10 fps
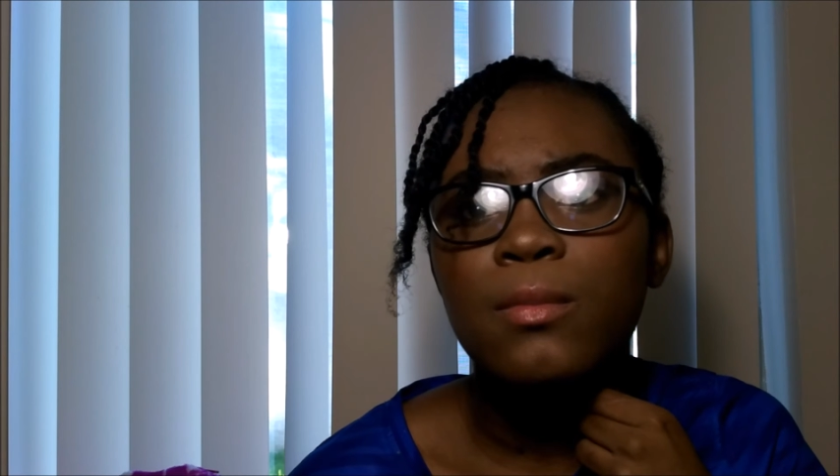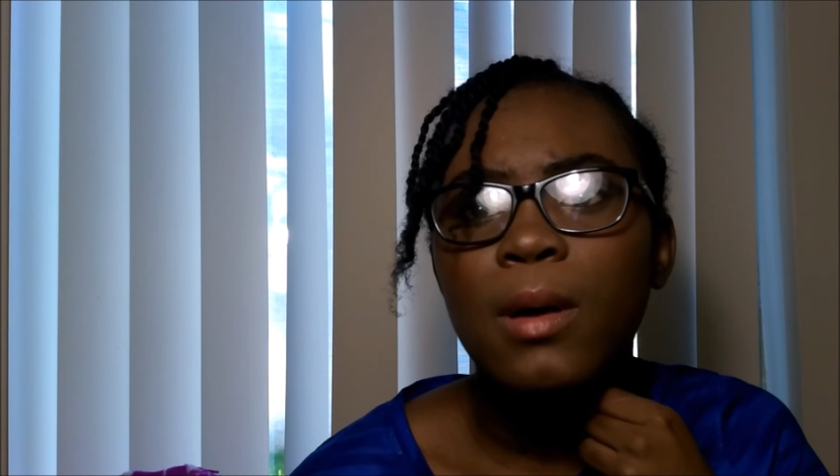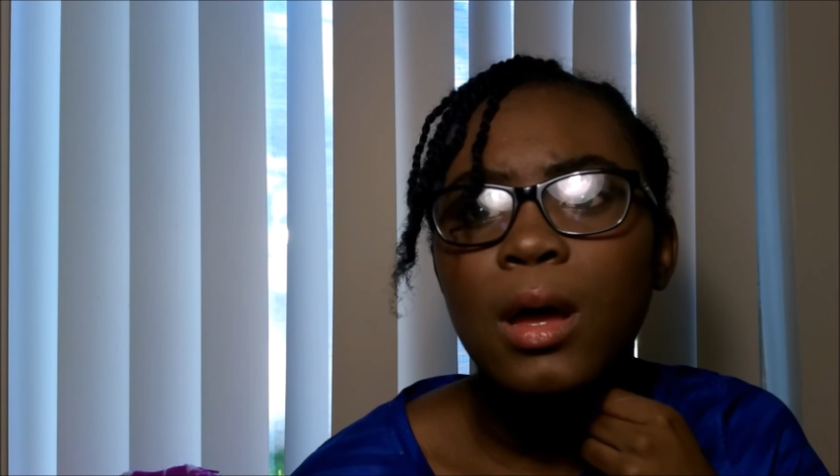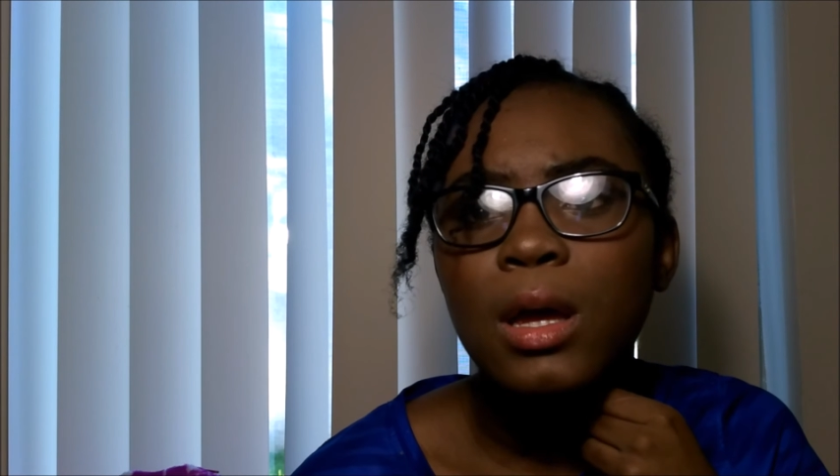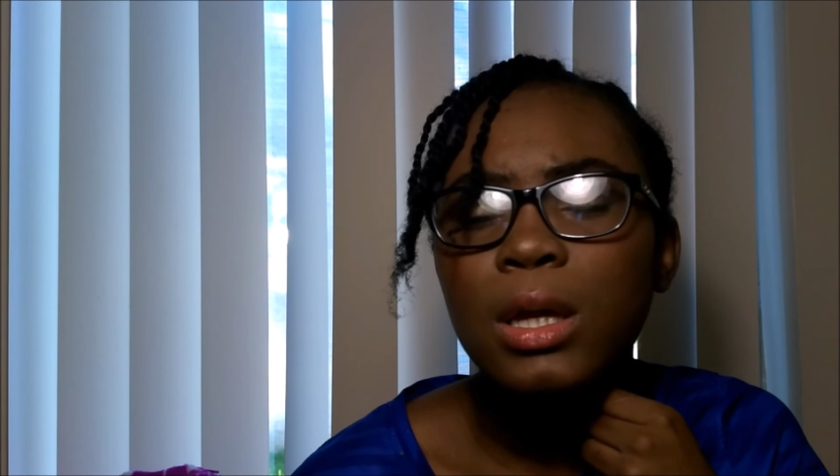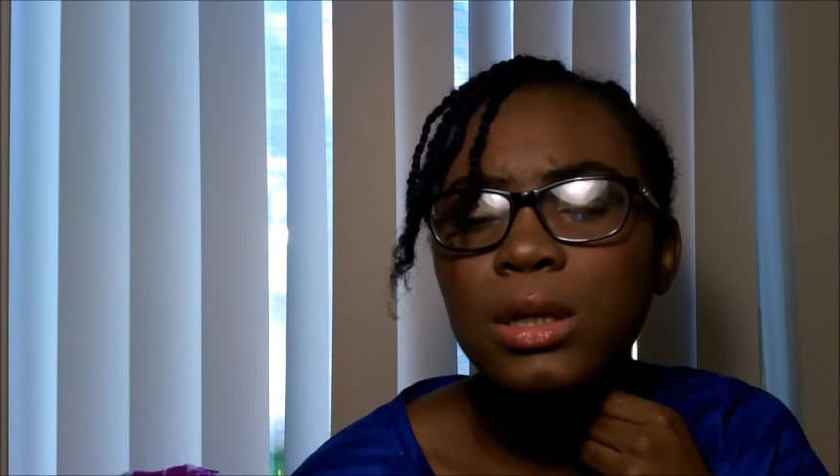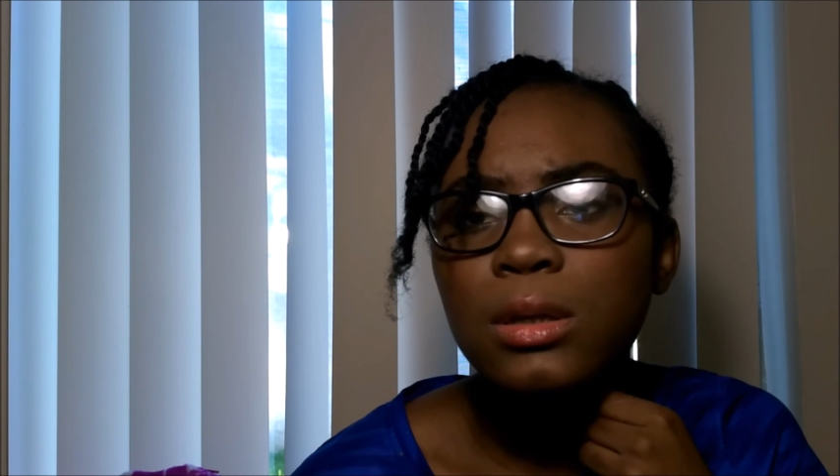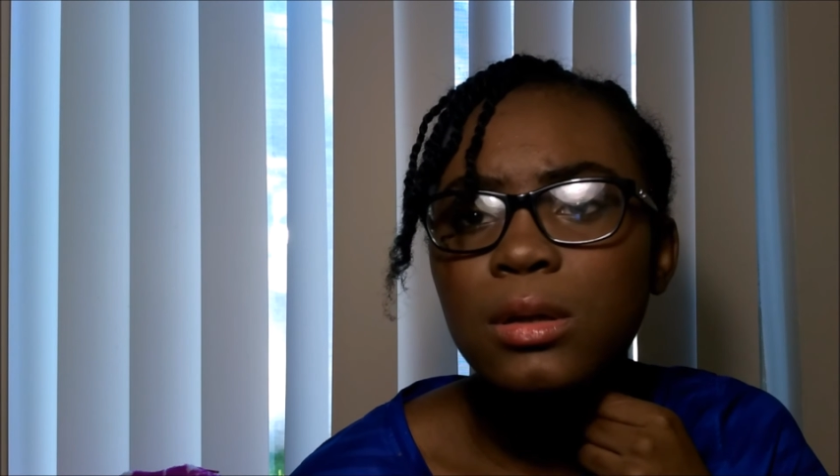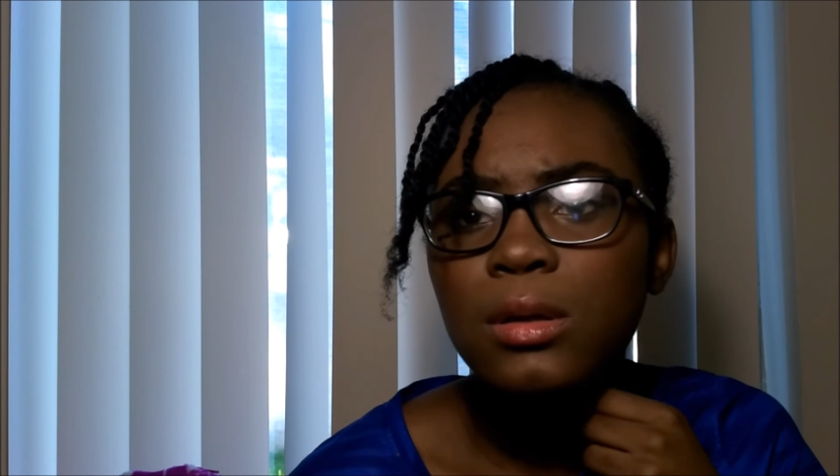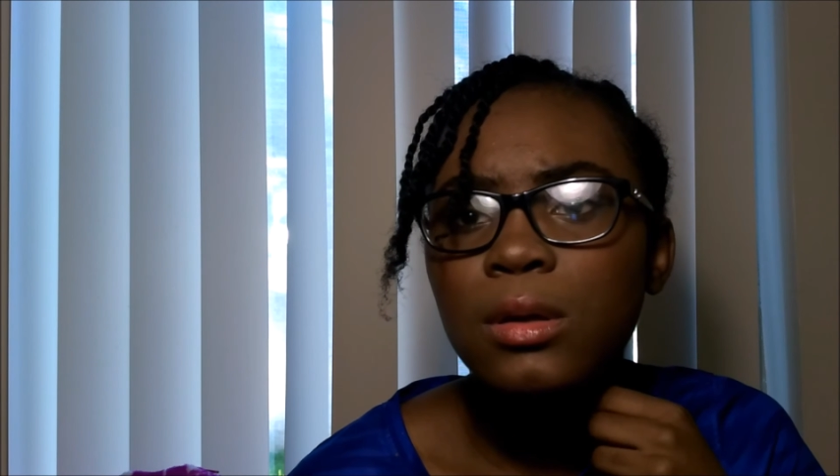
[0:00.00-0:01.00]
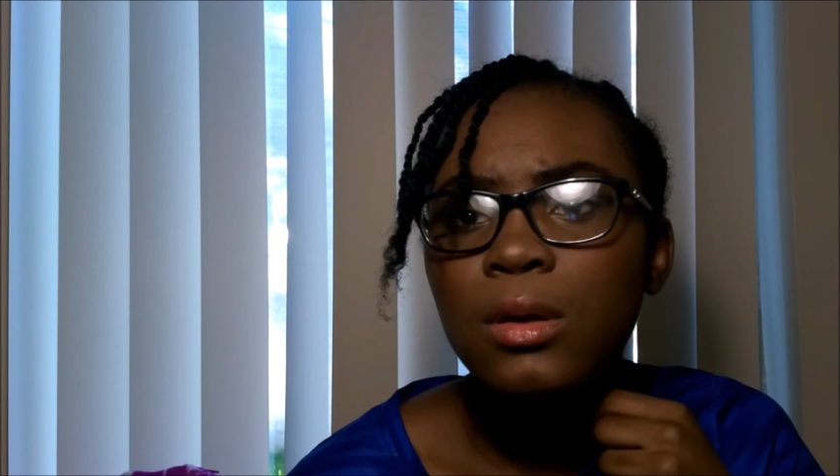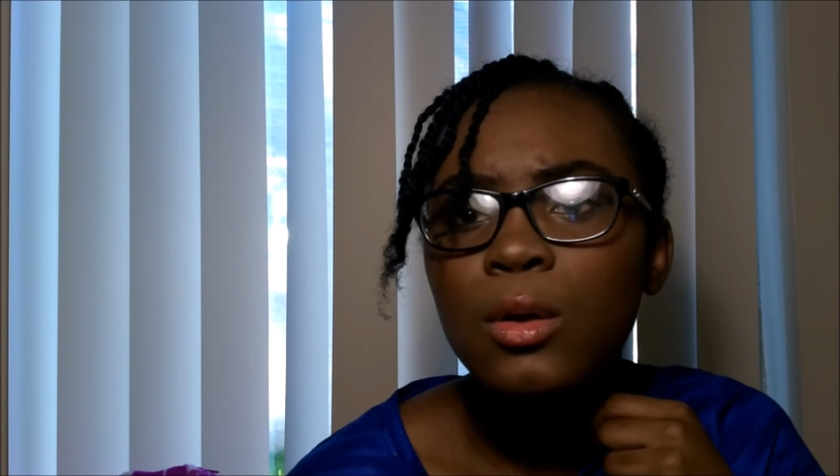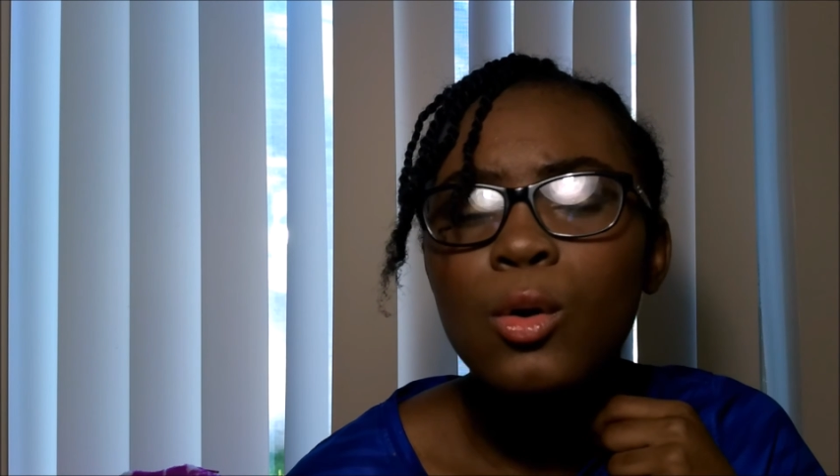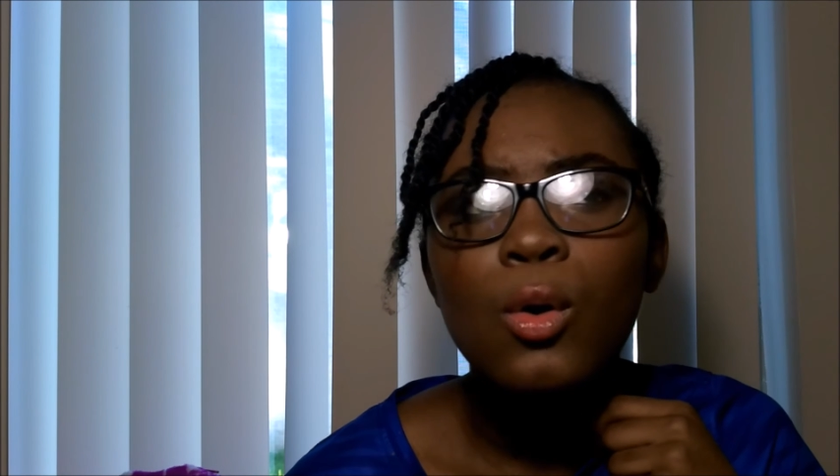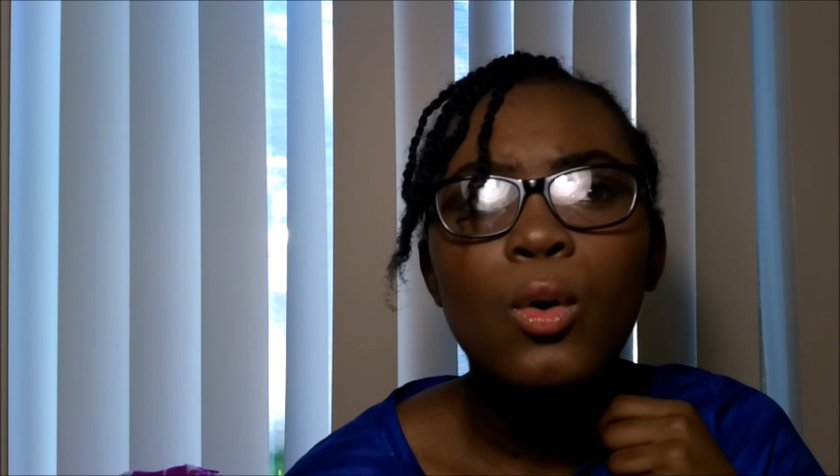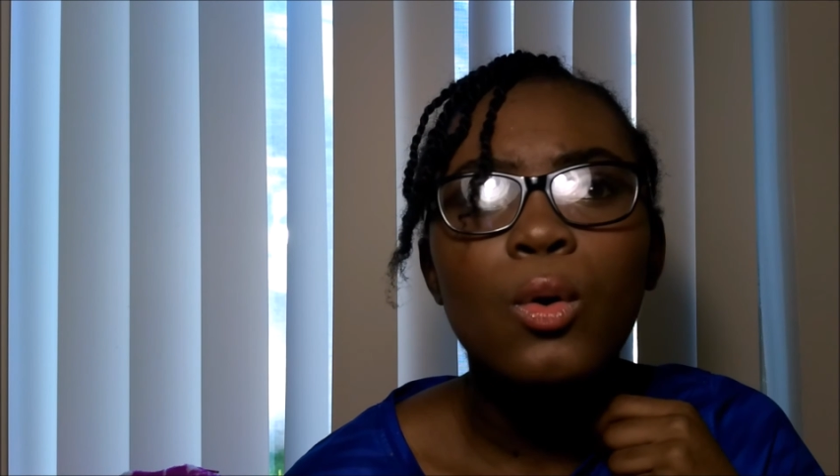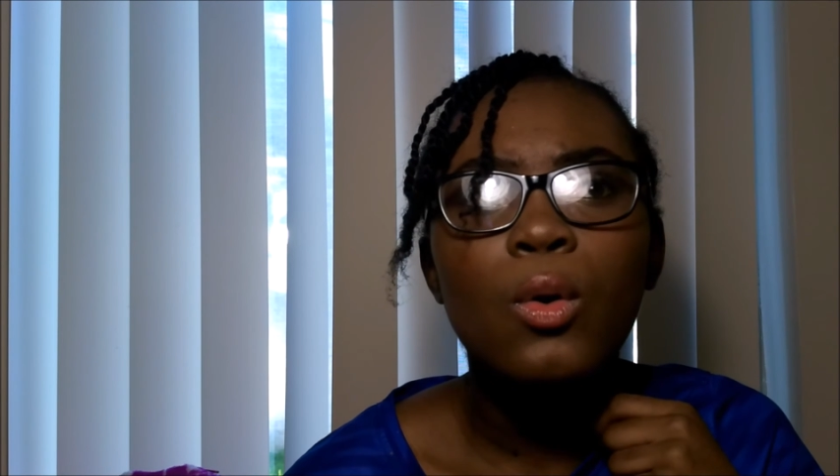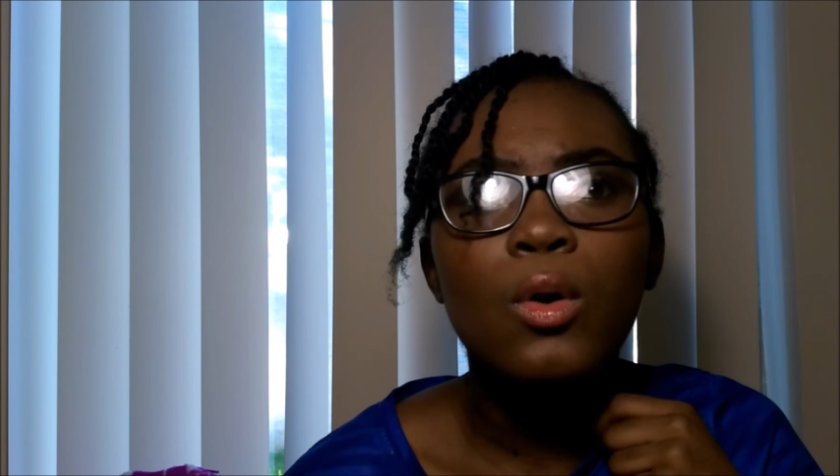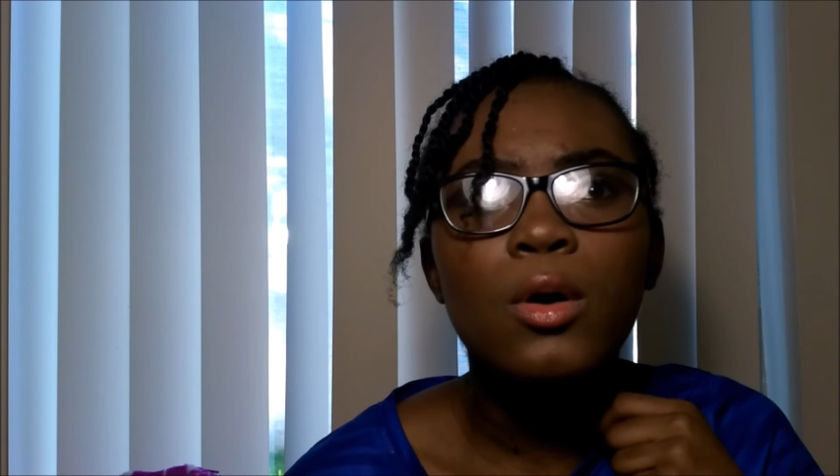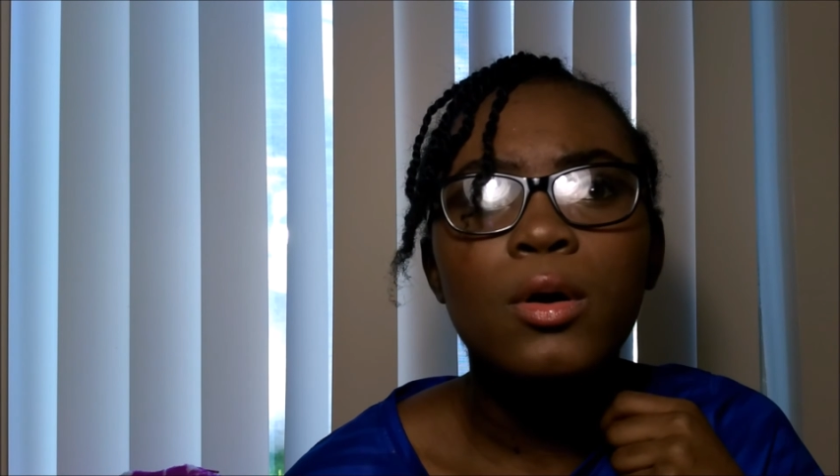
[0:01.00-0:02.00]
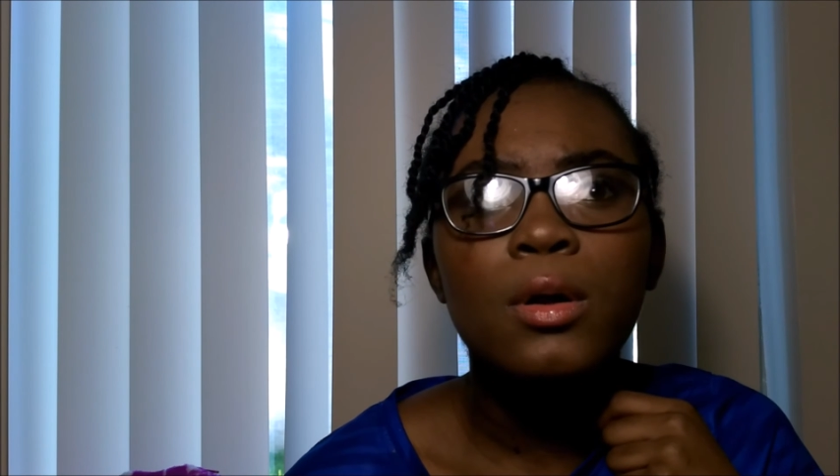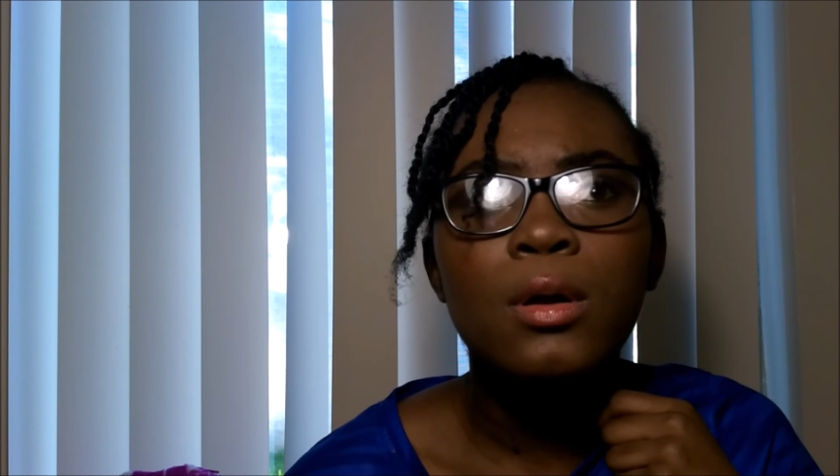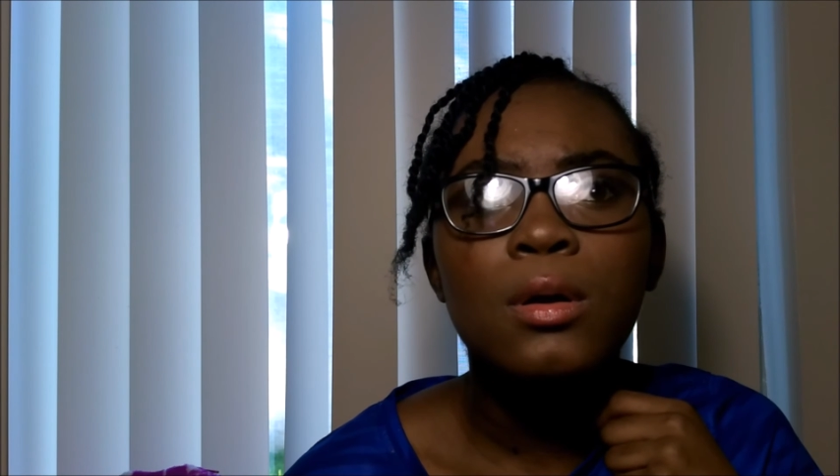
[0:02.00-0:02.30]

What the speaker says: Mind or